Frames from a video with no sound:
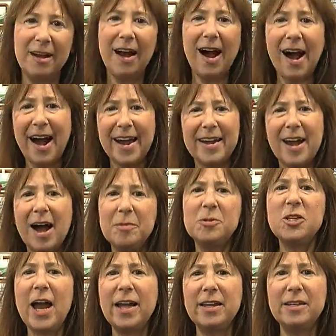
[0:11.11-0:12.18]
Hi, I'm
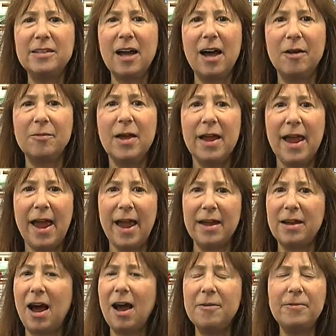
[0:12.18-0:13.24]
Jackie Dove,
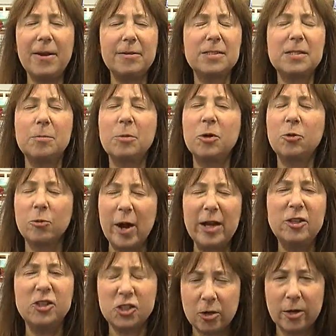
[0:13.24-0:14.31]
and I found some
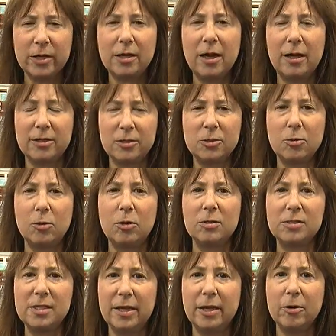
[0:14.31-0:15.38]
great shortcut
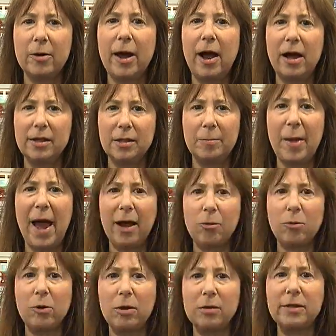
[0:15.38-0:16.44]
tools here on the
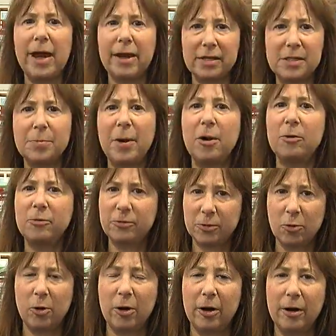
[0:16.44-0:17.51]
Macworld Expo
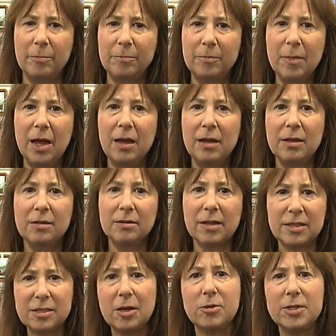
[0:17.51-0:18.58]
floor.
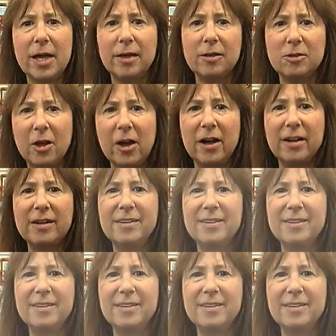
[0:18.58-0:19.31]
Let's go take a look.